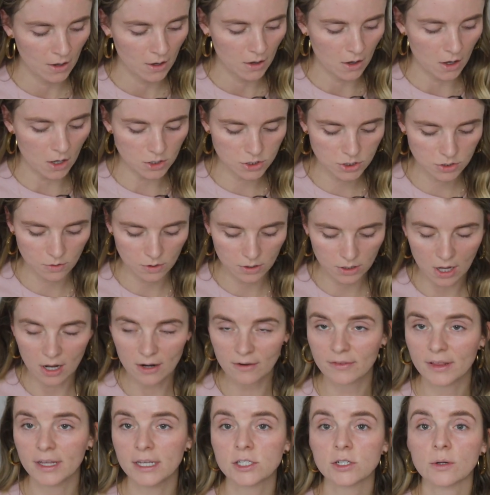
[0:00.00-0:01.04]
Also, a lot
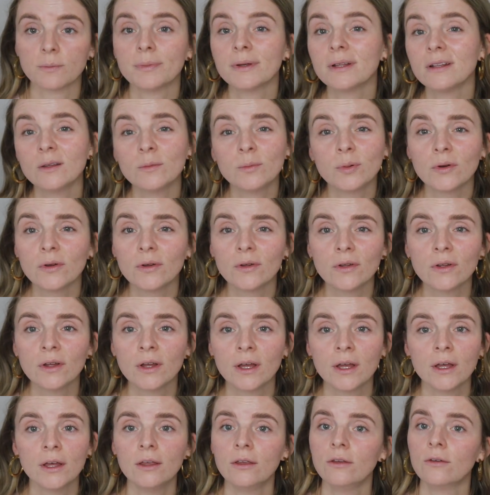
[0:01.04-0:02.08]
of these are buildable.
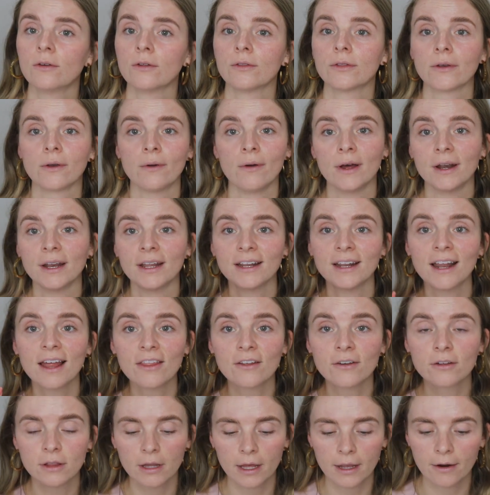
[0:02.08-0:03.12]
You could throw on
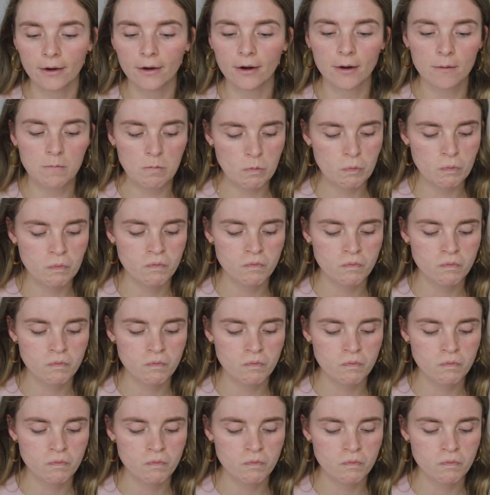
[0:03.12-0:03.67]
another layer